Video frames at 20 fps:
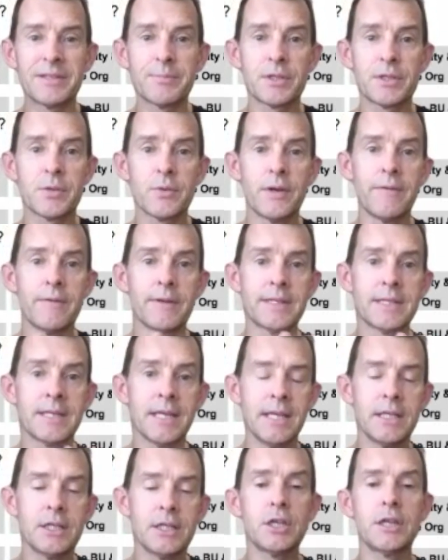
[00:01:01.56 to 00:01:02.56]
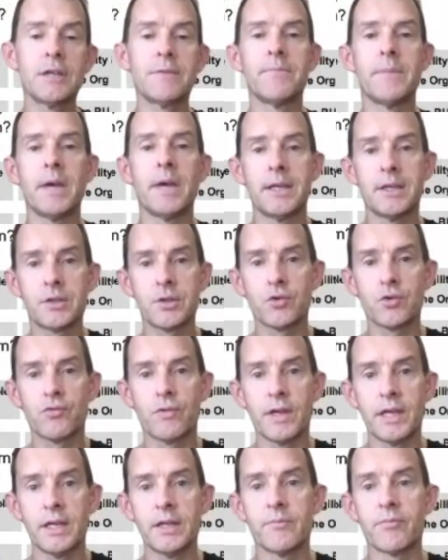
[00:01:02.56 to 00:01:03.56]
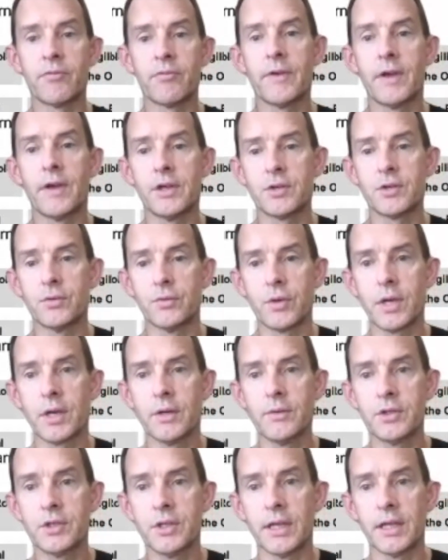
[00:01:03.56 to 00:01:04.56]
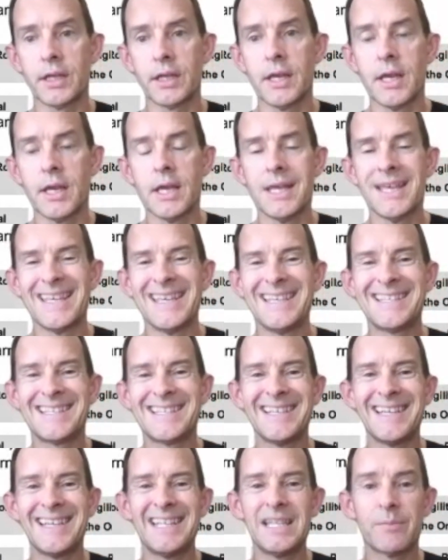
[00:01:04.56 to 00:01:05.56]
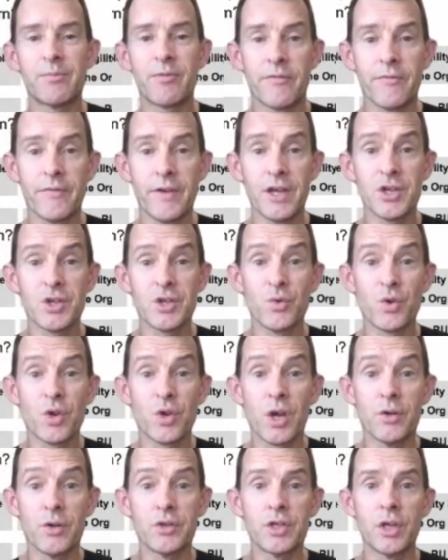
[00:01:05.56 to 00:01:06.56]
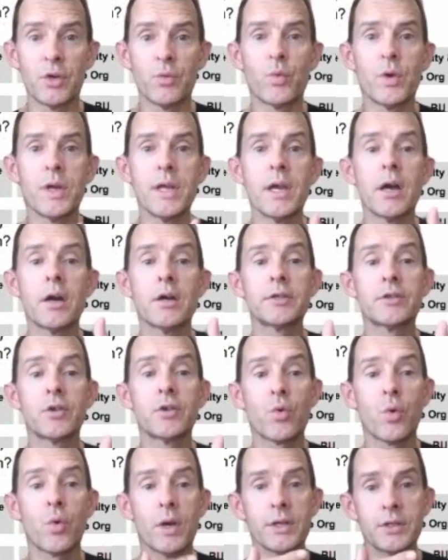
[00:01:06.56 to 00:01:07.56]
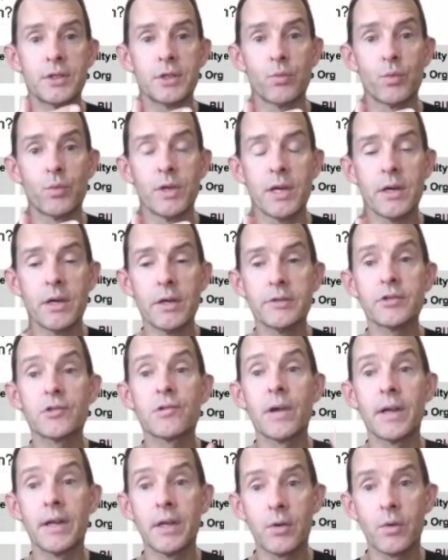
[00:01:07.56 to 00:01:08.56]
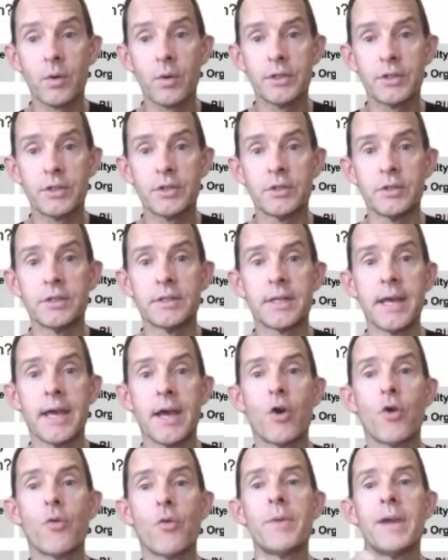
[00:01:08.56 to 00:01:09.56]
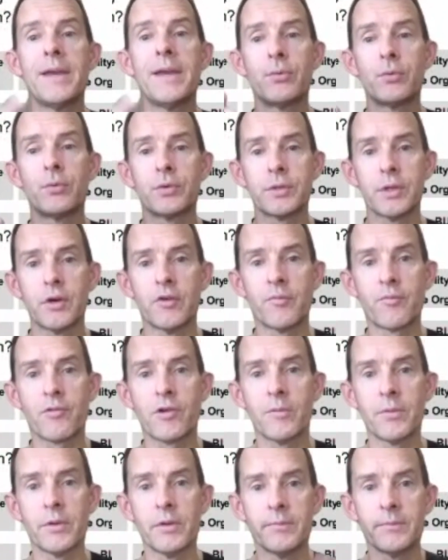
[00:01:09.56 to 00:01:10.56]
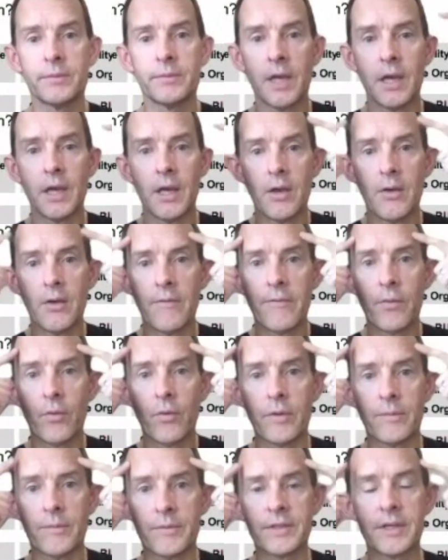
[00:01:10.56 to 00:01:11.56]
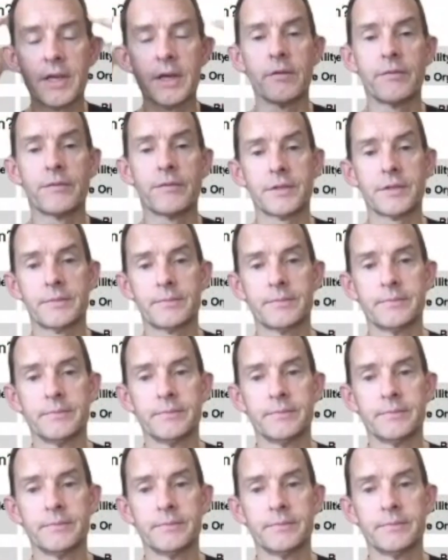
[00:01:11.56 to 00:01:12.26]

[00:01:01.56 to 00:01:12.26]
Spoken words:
between teaching, mentoring, and professional coaching is that in the professional coaching, we ask great questions to help people solve problems for themselves,